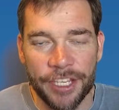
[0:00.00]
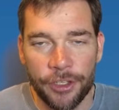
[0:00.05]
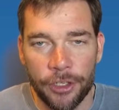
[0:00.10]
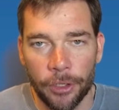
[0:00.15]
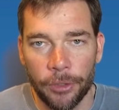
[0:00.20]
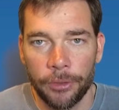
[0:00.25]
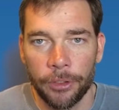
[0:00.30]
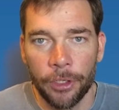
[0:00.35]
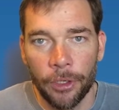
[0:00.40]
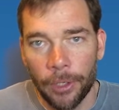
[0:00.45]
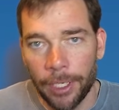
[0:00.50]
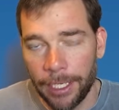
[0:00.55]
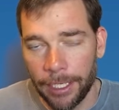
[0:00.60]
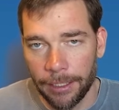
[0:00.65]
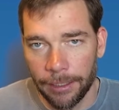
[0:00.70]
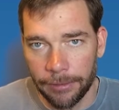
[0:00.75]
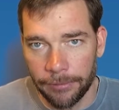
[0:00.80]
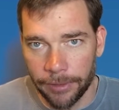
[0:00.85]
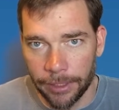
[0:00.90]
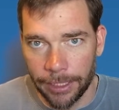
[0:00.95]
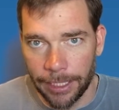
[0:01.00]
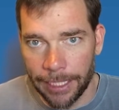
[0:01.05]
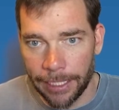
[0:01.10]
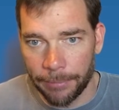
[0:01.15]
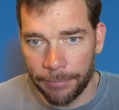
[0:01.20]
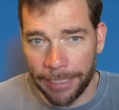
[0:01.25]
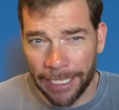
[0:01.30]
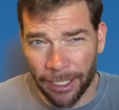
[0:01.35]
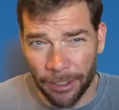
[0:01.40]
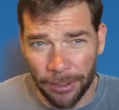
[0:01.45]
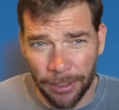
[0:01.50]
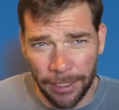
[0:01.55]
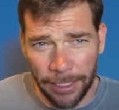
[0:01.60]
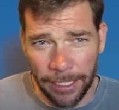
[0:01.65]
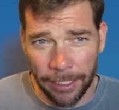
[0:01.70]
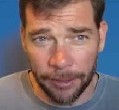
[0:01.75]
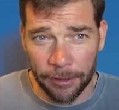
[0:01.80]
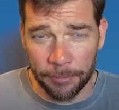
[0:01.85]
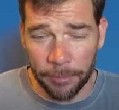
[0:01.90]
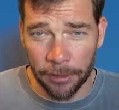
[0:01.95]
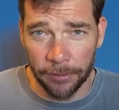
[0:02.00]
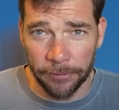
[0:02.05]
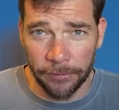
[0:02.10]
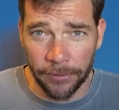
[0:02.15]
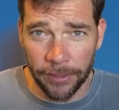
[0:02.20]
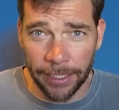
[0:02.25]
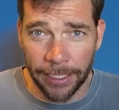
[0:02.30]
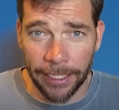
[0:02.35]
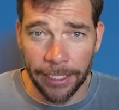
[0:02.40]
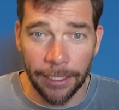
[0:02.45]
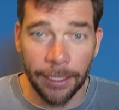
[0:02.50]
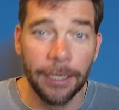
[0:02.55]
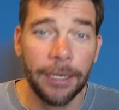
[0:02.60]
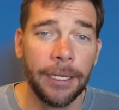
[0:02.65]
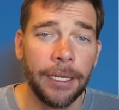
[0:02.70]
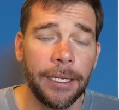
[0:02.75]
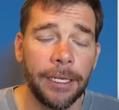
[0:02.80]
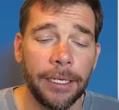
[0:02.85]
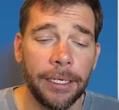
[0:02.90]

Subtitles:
don't know a hell of a lot about Expert Flyer.